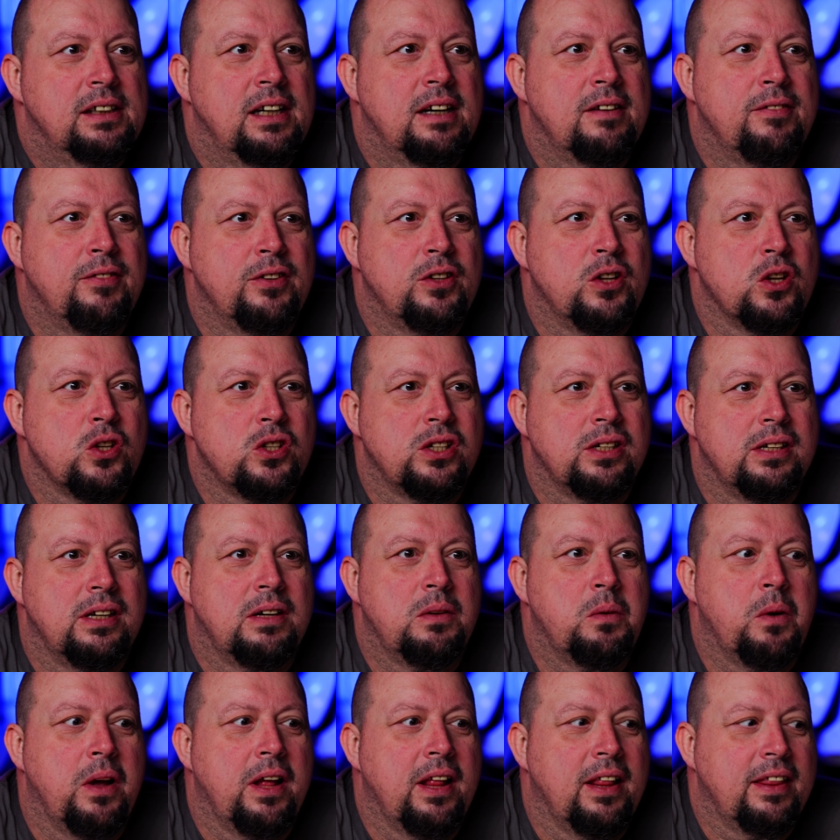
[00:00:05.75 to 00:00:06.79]
Half a dozen.
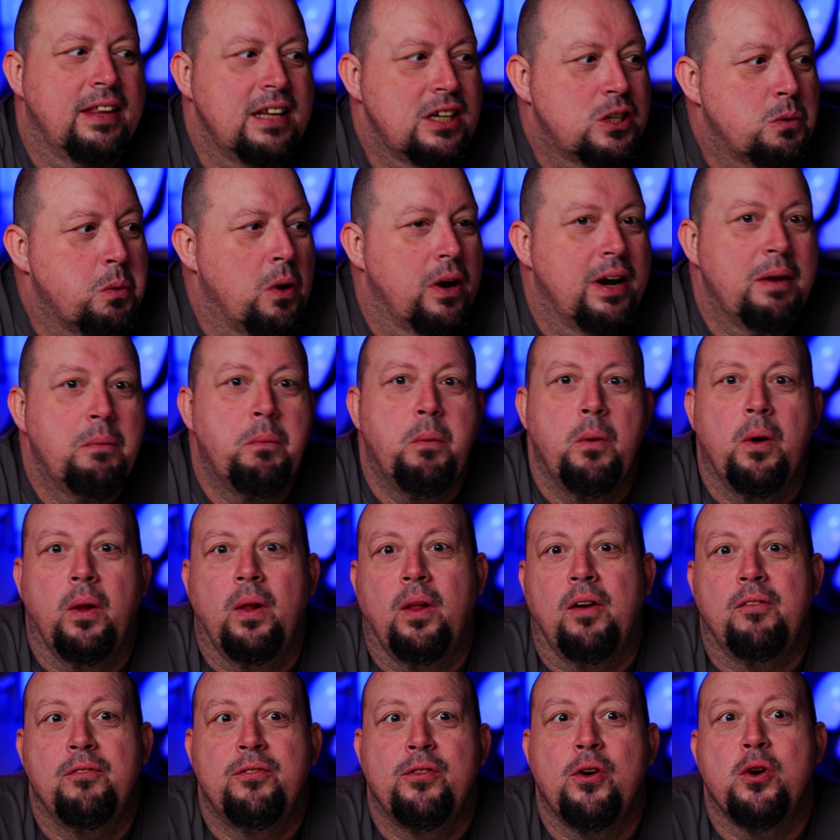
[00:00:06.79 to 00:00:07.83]
Well, this one
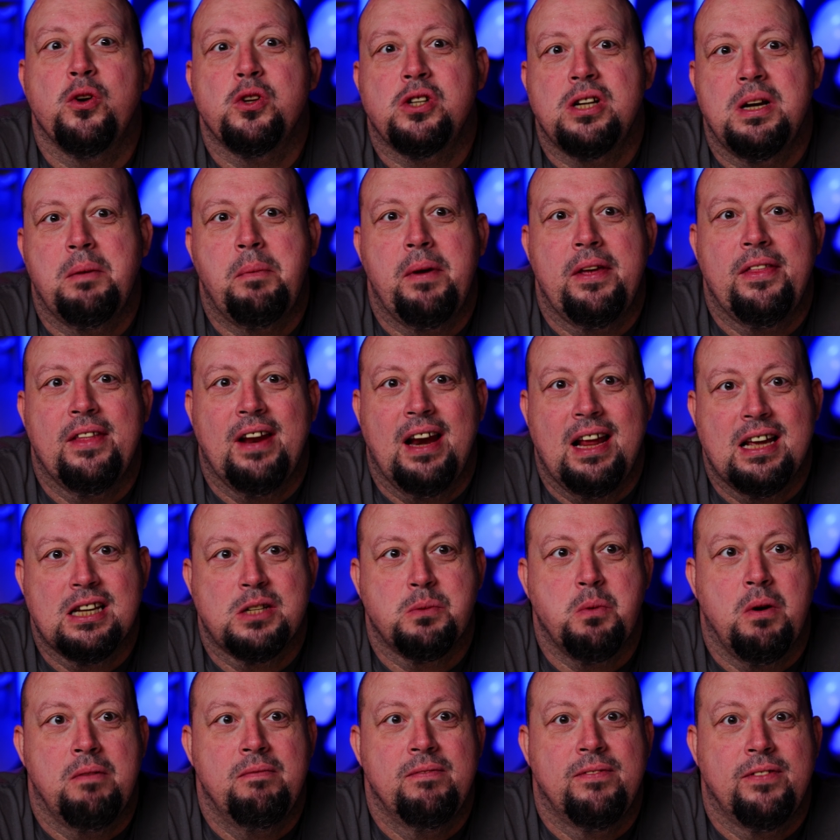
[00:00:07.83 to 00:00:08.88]
will unfortunately be the last
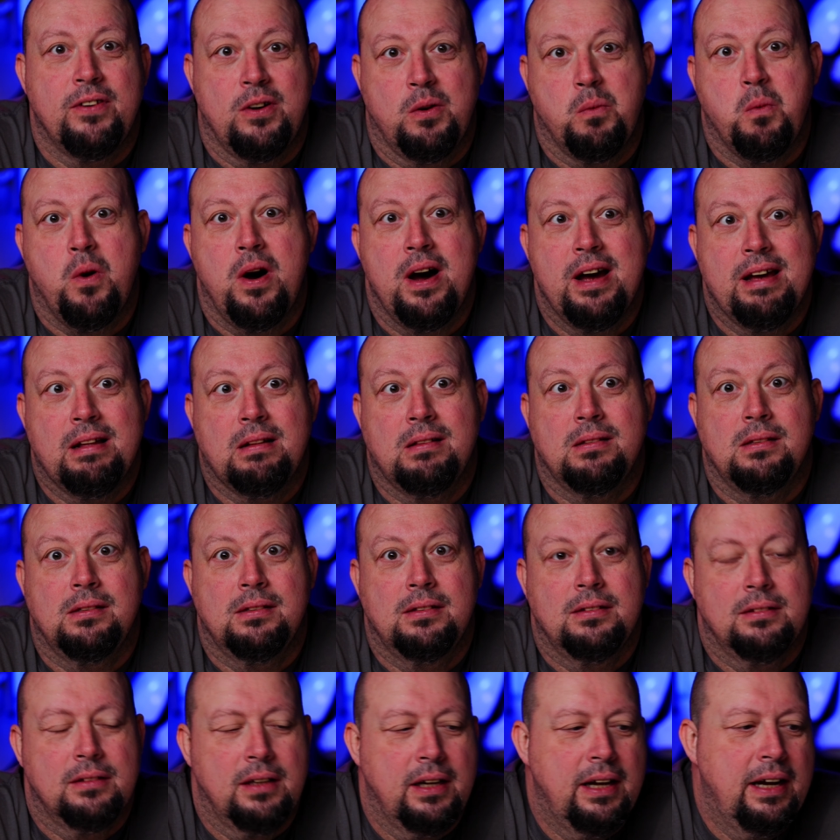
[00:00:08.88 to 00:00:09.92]
one for a while,
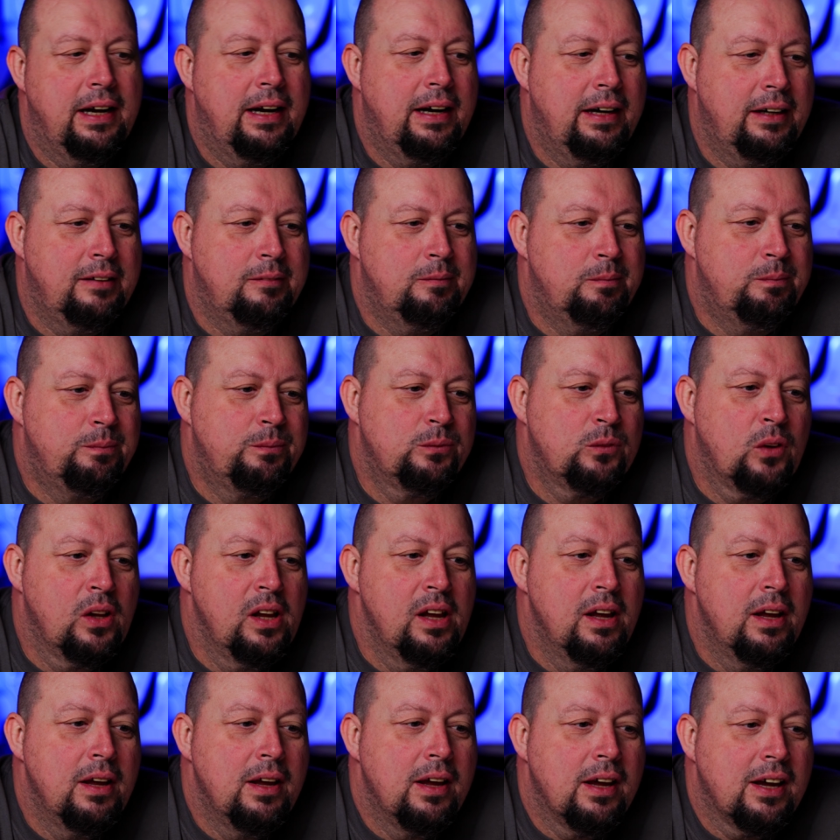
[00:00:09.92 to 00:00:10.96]

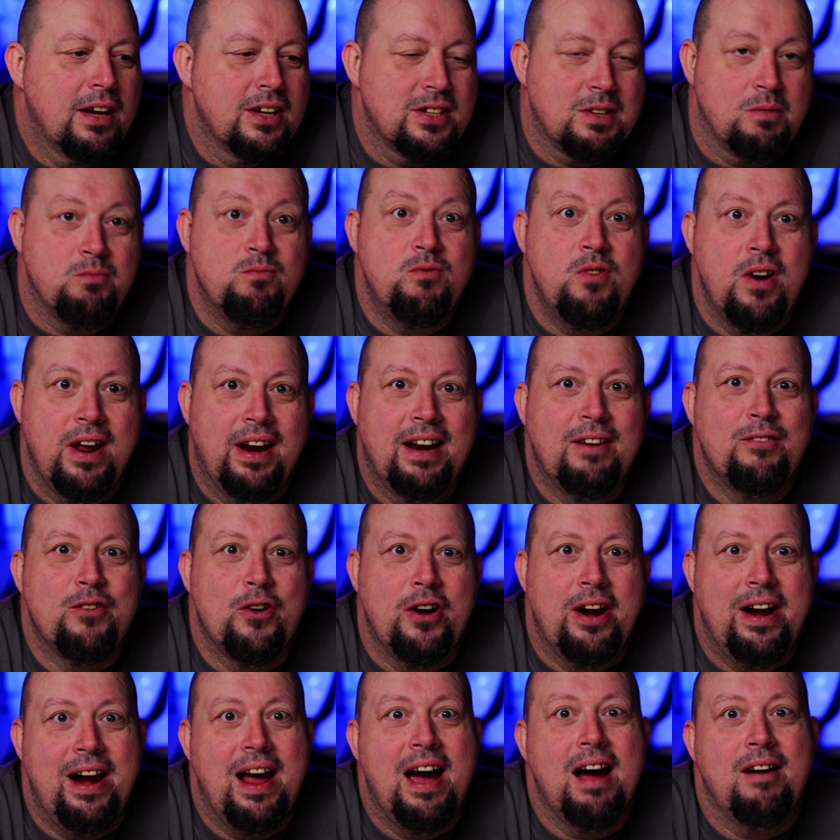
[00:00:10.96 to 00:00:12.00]
because I'm really
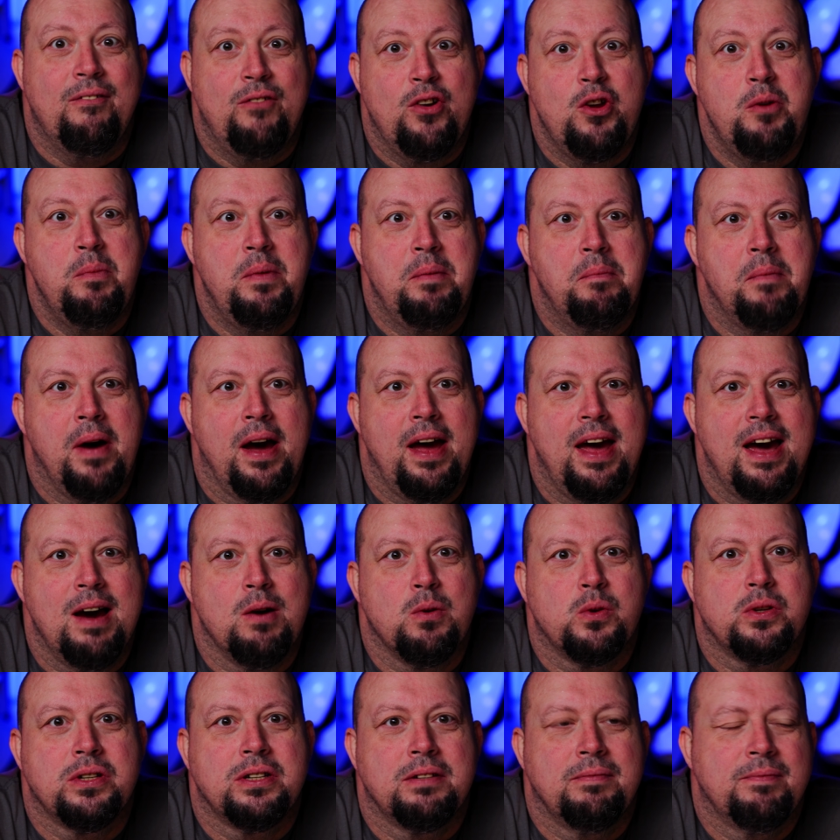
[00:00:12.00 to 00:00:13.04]
running out of room in my
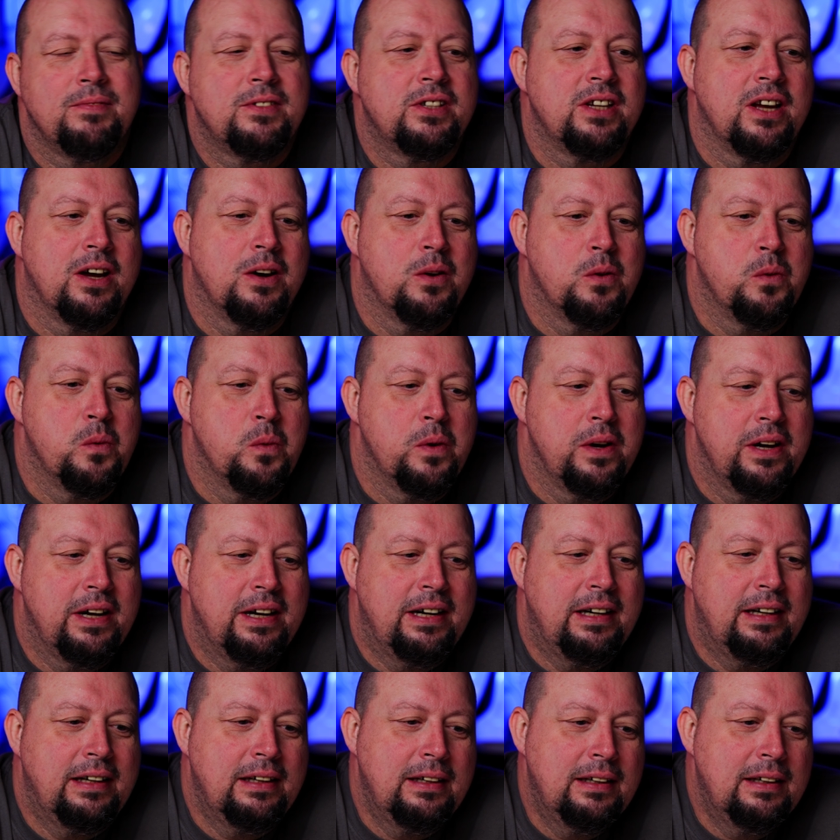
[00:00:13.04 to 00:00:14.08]
house.
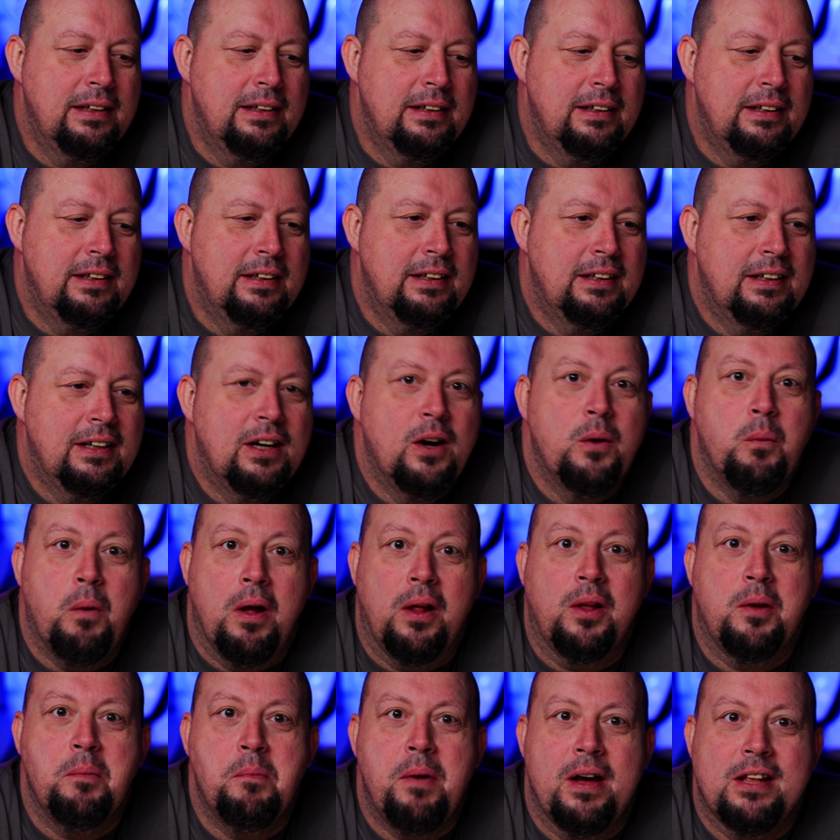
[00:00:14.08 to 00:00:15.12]
So
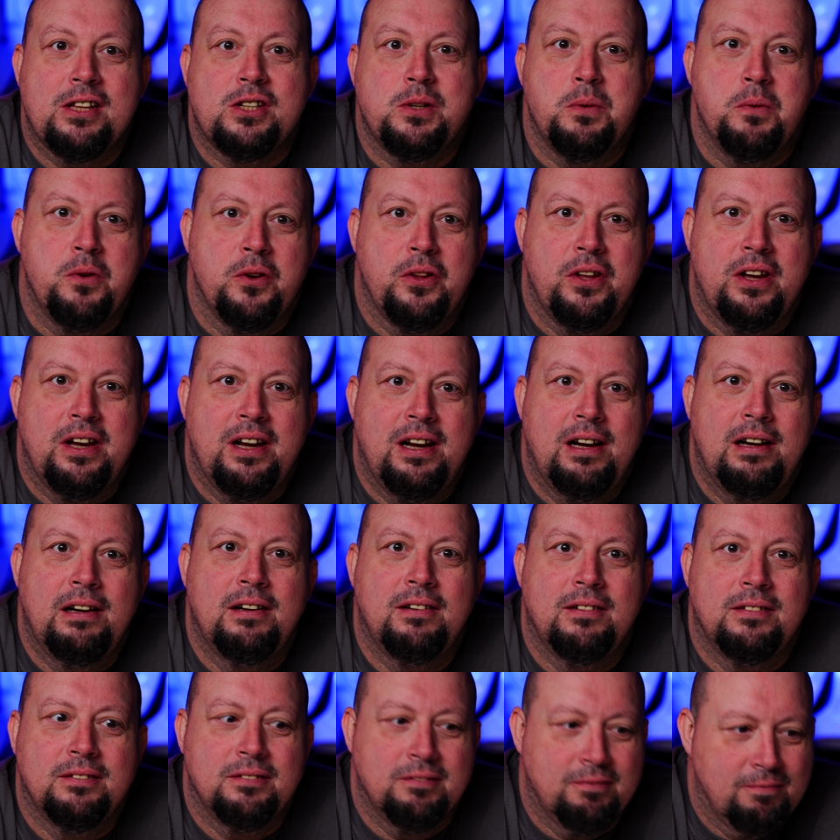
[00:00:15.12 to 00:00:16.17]
welcome back to another
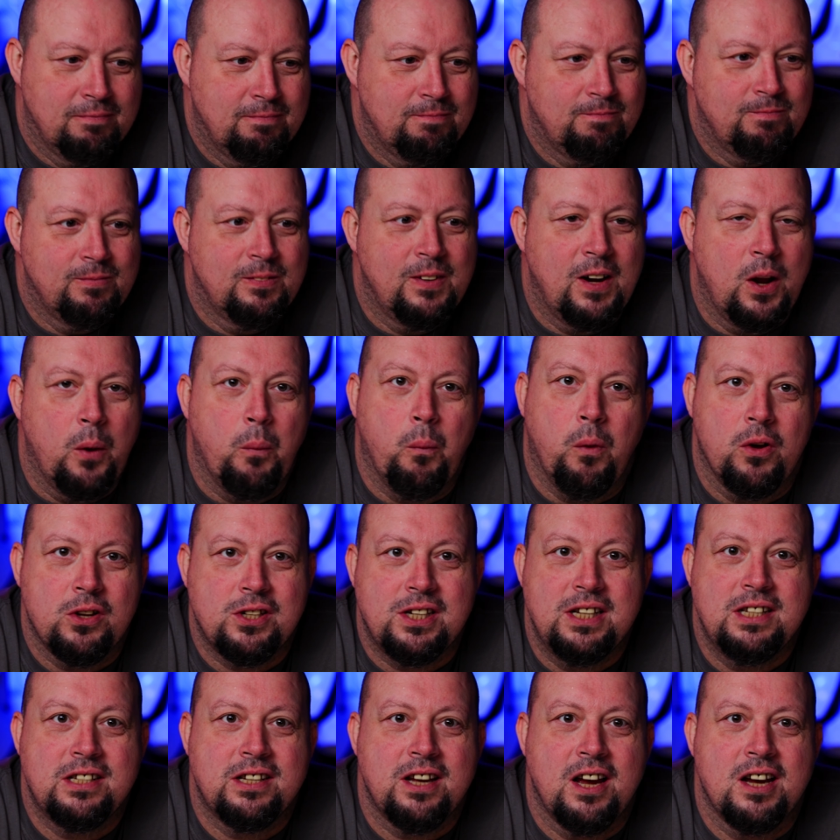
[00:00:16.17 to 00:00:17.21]
What's
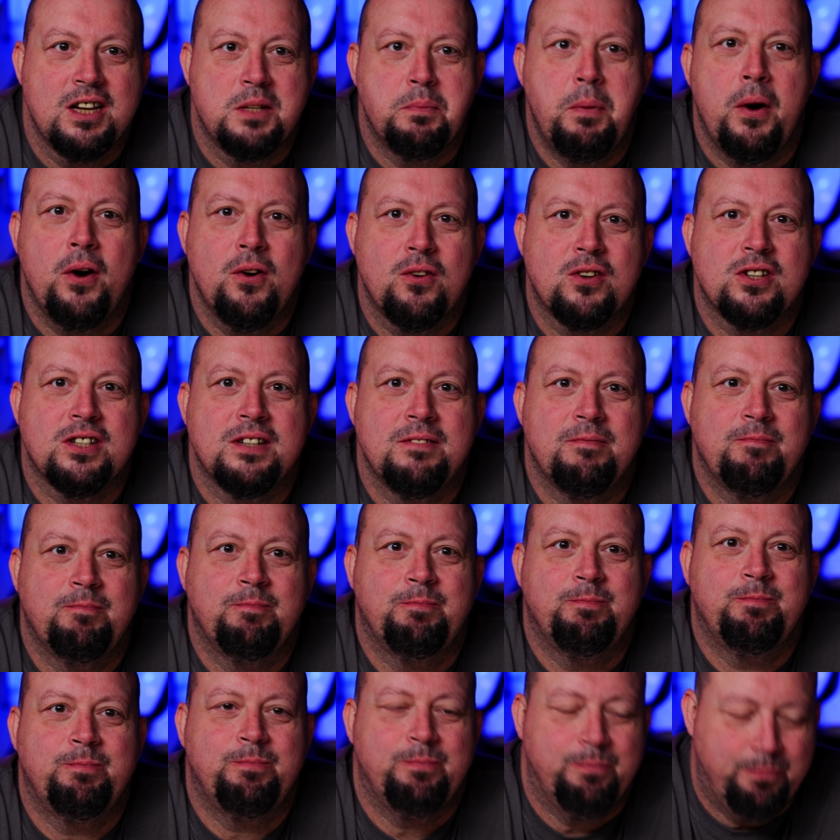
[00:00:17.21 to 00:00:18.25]
in Size box.
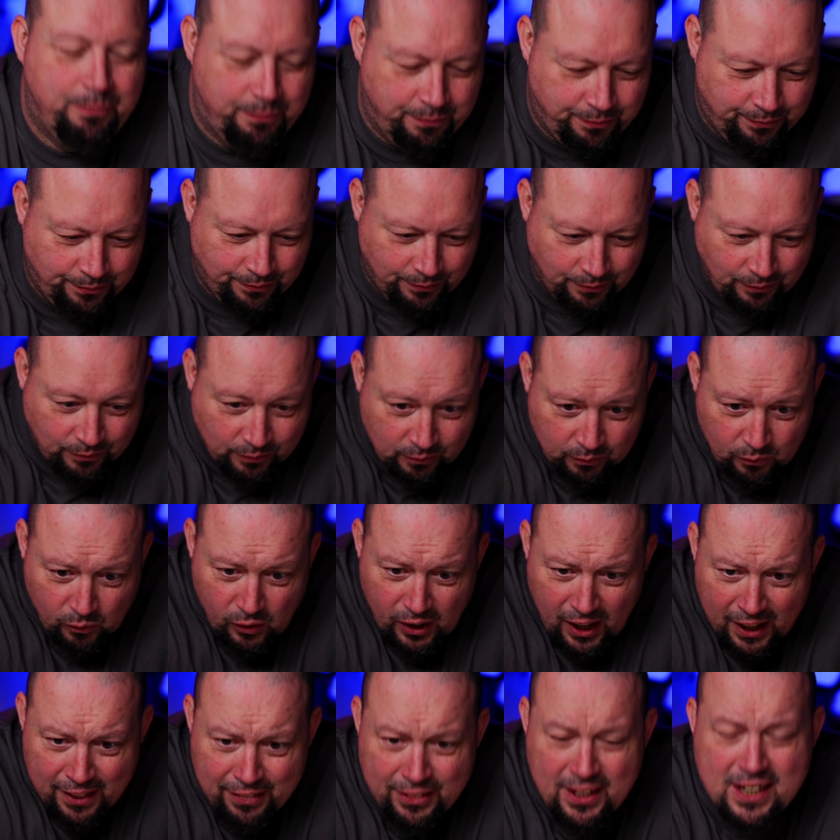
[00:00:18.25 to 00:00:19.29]

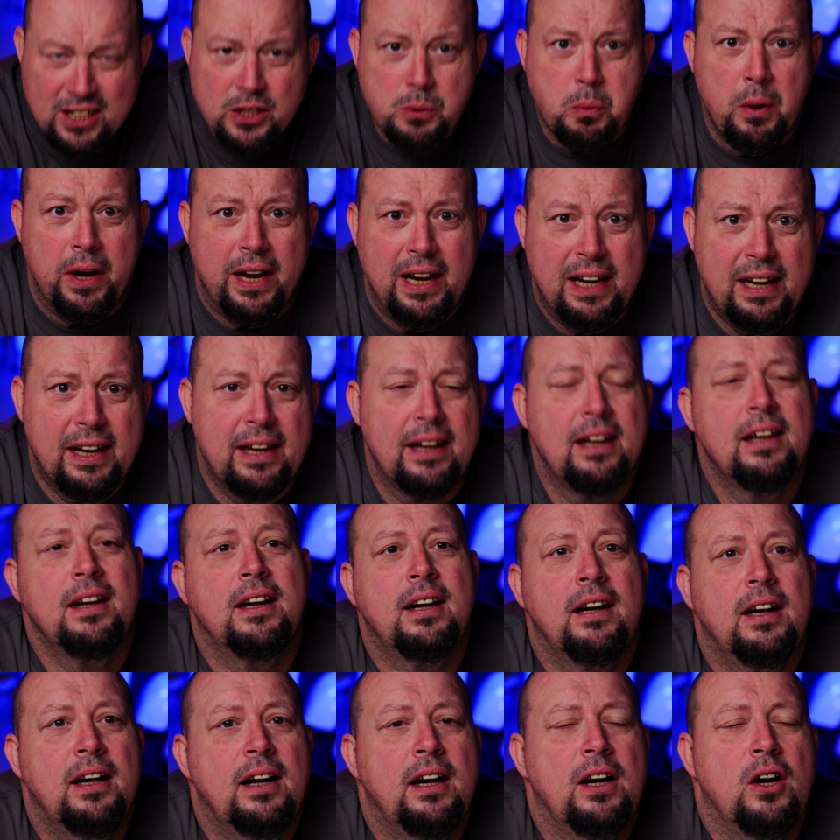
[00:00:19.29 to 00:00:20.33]
This week
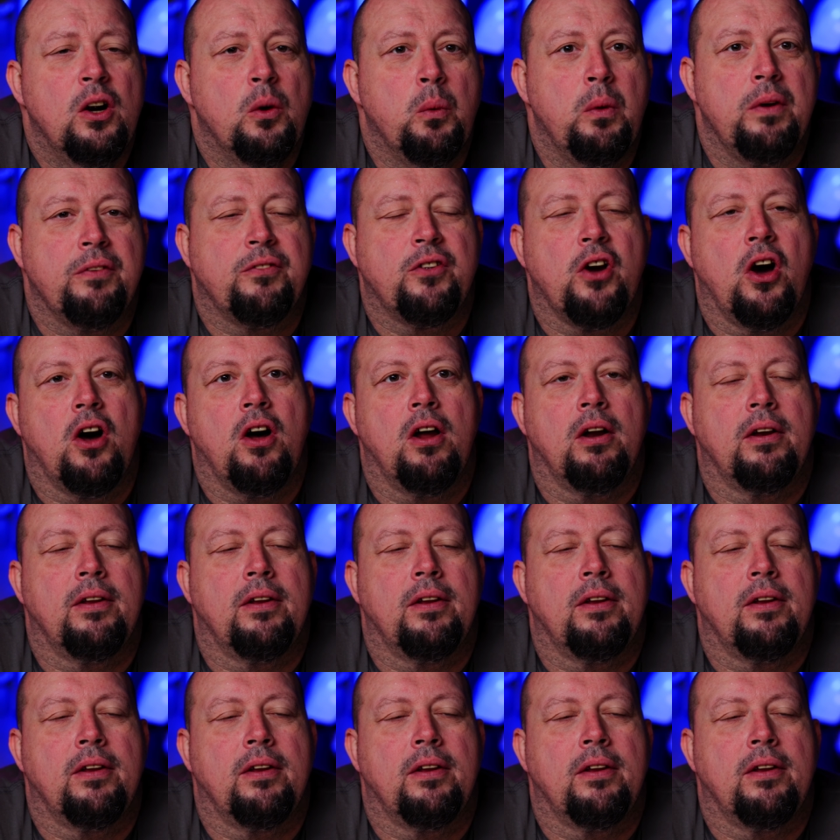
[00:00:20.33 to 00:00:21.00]
we've got